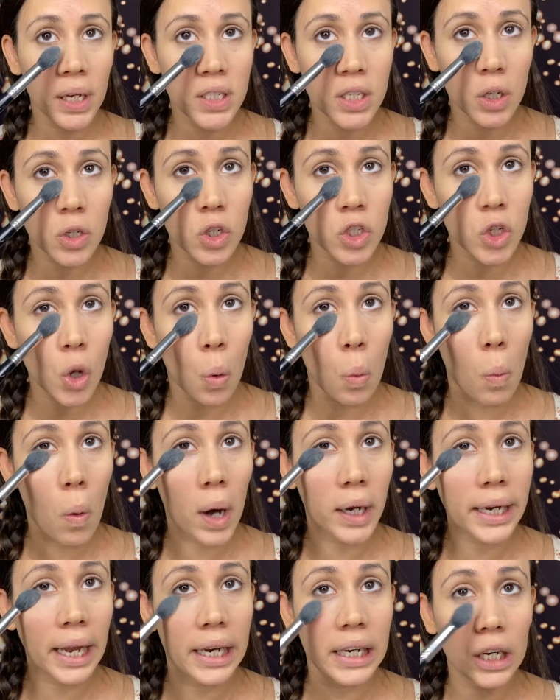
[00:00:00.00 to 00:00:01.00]
you just don't
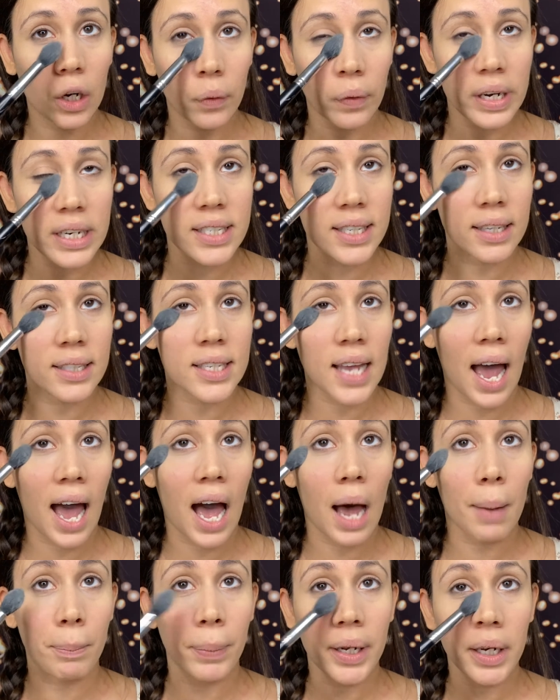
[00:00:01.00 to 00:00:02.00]
want any creasing to
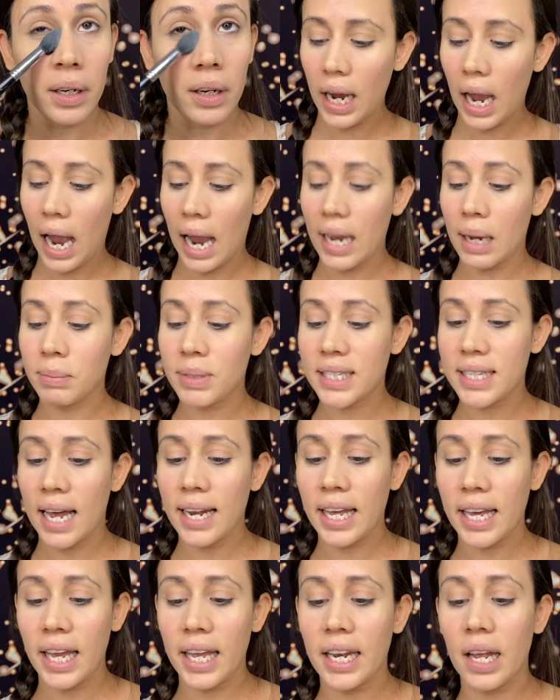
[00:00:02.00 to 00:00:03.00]
happen. I am
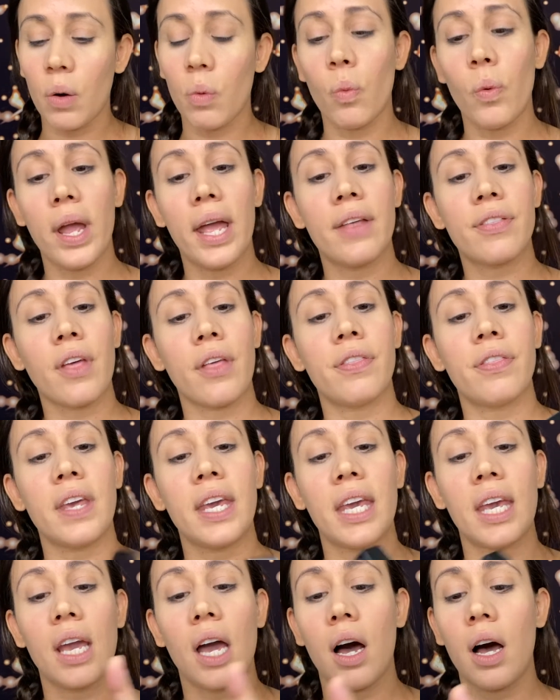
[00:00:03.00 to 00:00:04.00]
setting it with
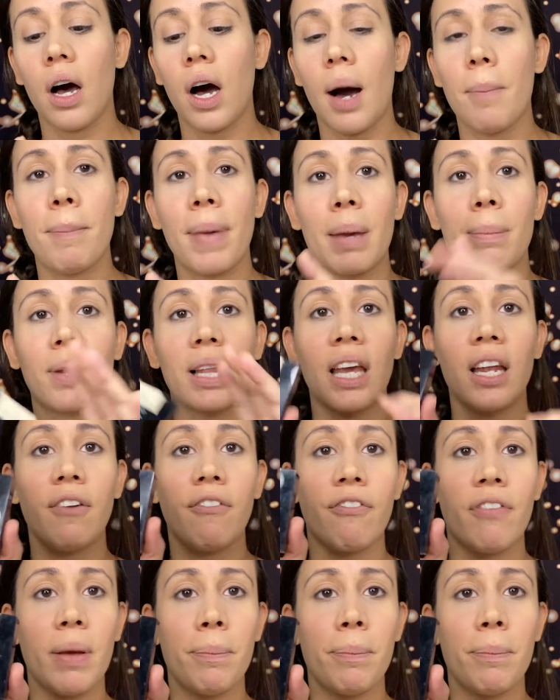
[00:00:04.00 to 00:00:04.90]
the Maybelline Fit